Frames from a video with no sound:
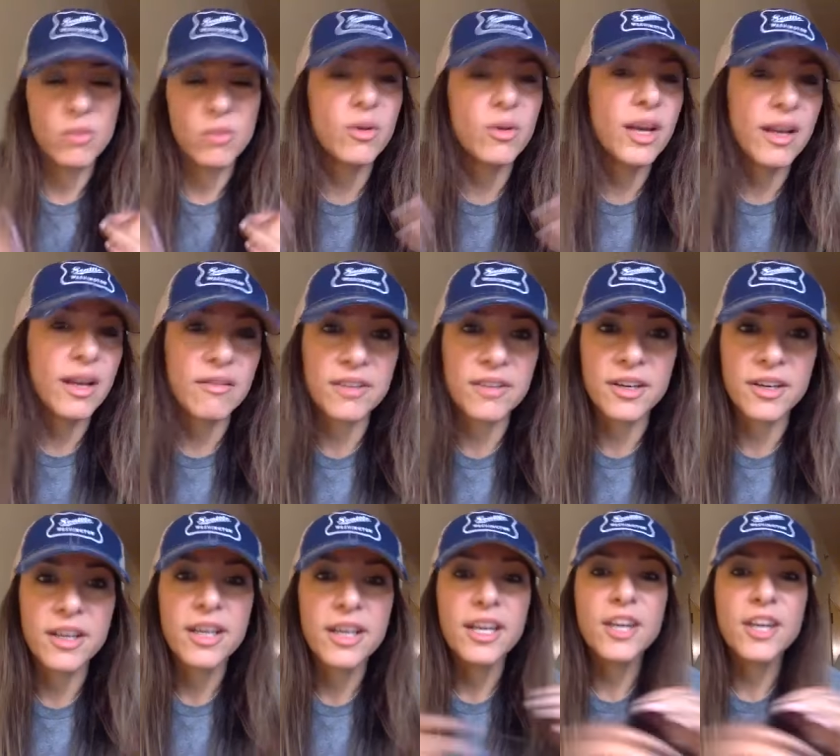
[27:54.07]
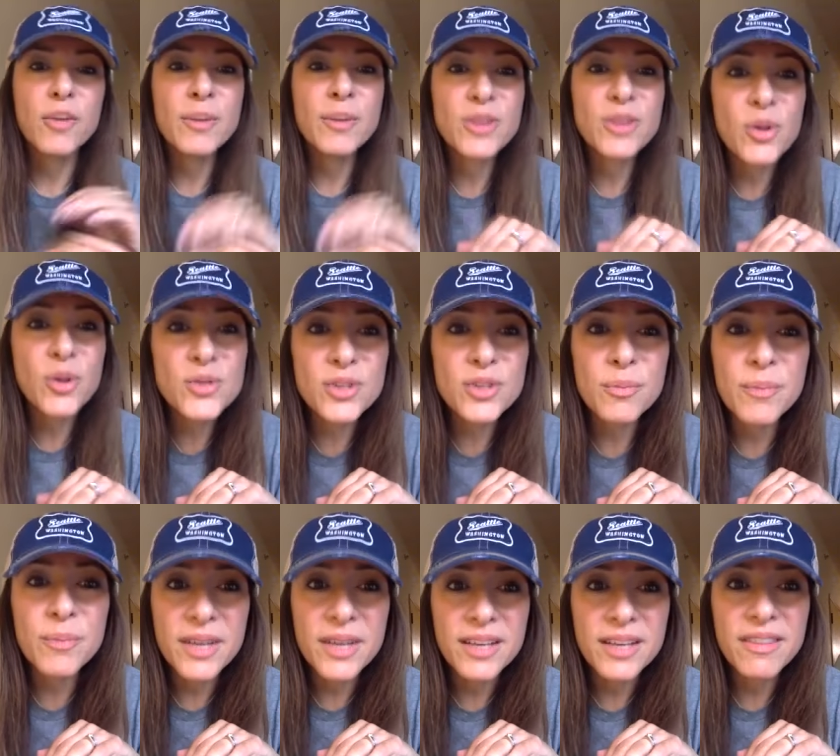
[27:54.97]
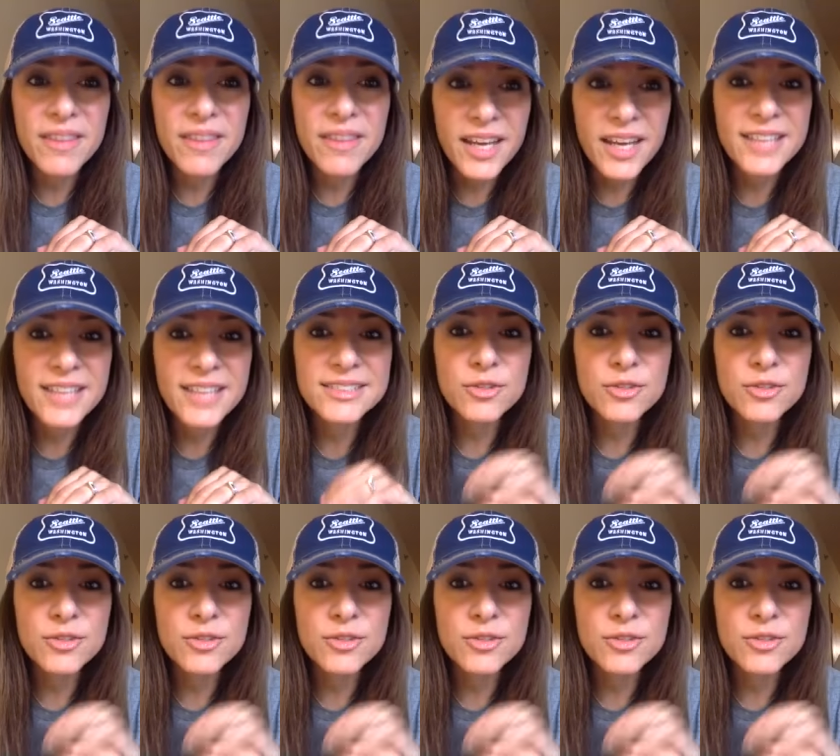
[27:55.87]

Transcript: whatever. You know, but those are big things.